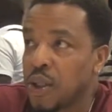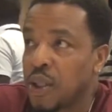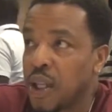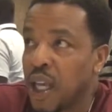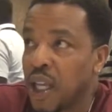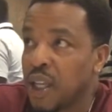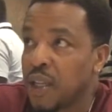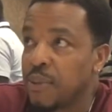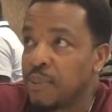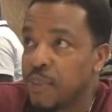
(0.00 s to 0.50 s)

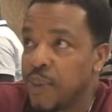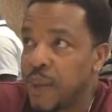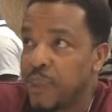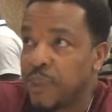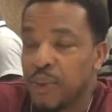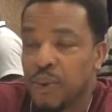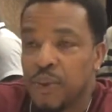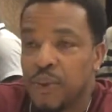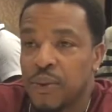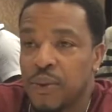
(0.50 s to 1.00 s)
killing
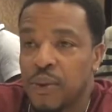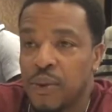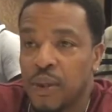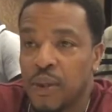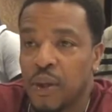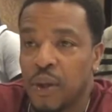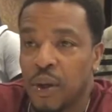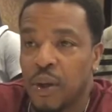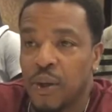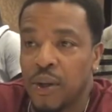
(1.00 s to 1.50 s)
people.
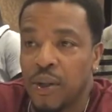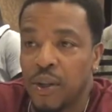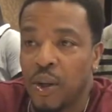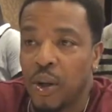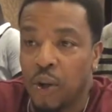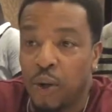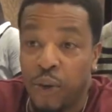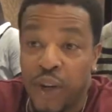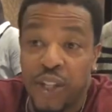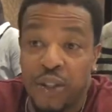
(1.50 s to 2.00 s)
Or,
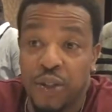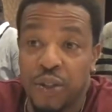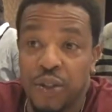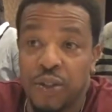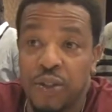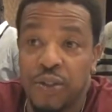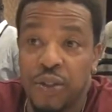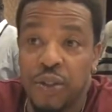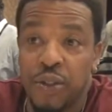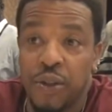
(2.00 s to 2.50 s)

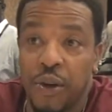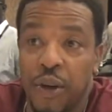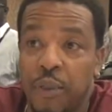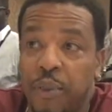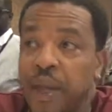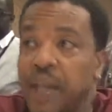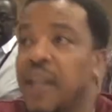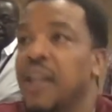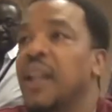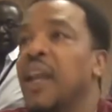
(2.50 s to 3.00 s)
creatures. You know what
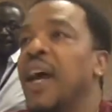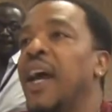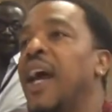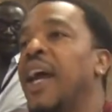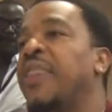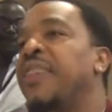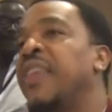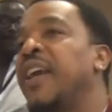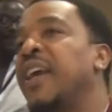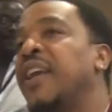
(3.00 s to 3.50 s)
I mean? Like,
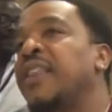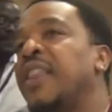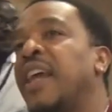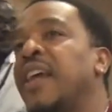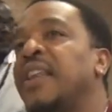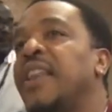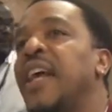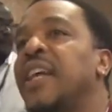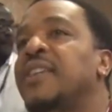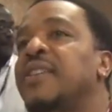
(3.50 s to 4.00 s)
I think,
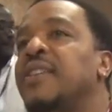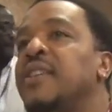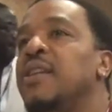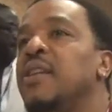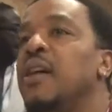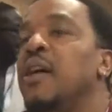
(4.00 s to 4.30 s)
like, that's,